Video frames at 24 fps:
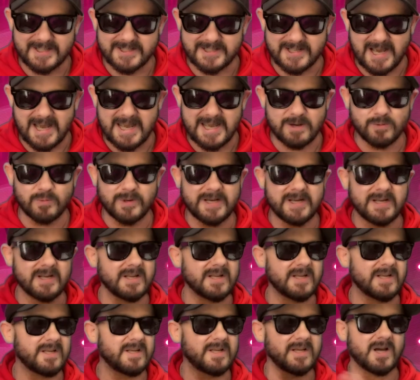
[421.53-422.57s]
day, and
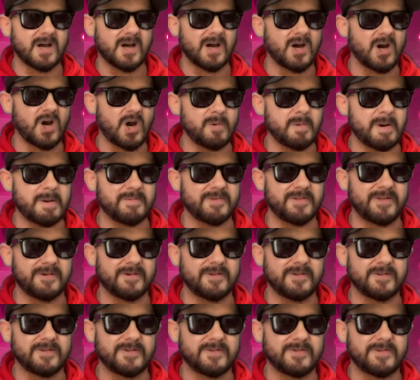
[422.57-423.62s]
I remember
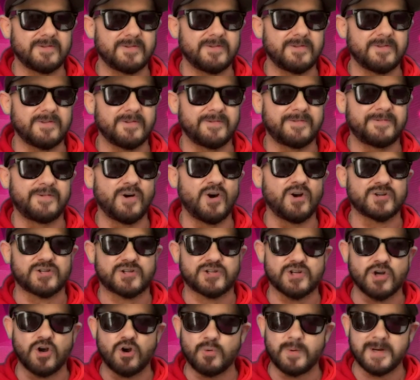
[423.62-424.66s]
the first
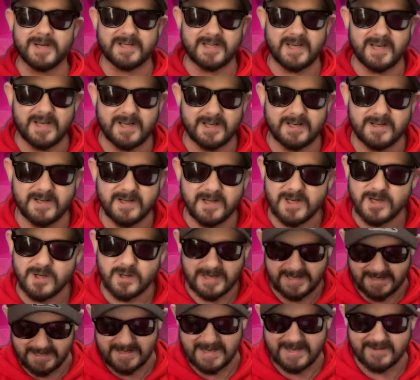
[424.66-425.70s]
show we did
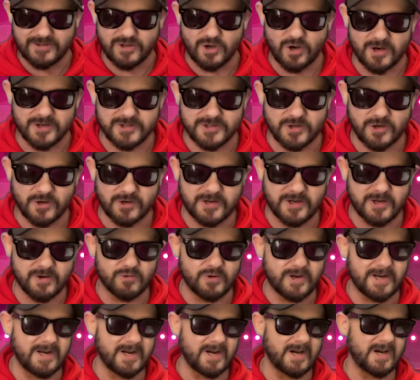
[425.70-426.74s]
at the ice hockey
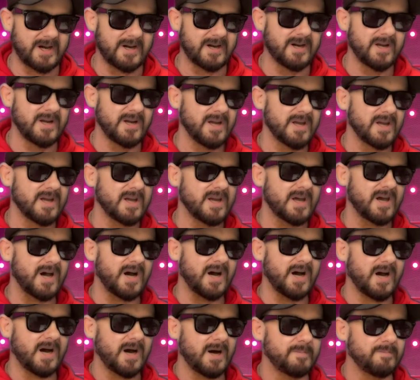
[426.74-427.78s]
arena. We
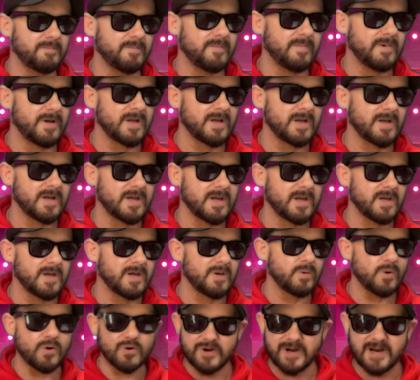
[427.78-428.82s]

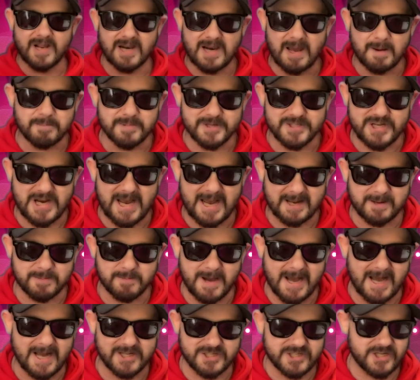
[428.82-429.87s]
were in a lumberjack
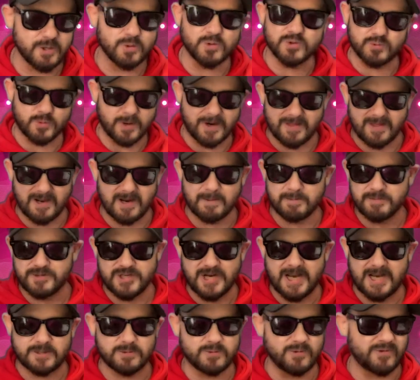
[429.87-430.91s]
match. He was one of the
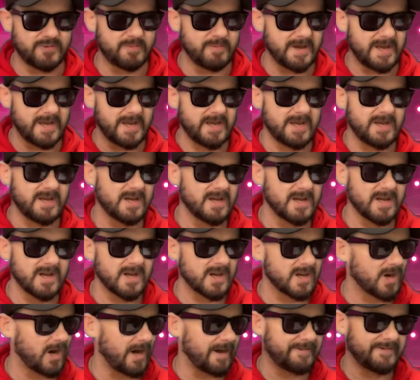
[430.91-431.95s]
lumberjacks with me.
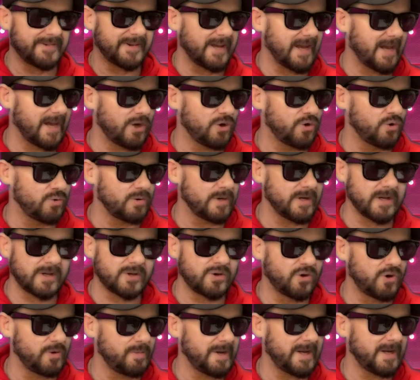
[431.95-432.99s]
I forget who it
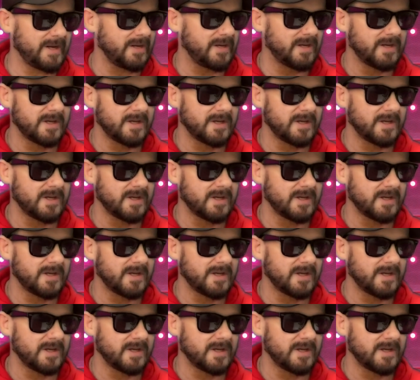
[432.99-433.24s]
could have been.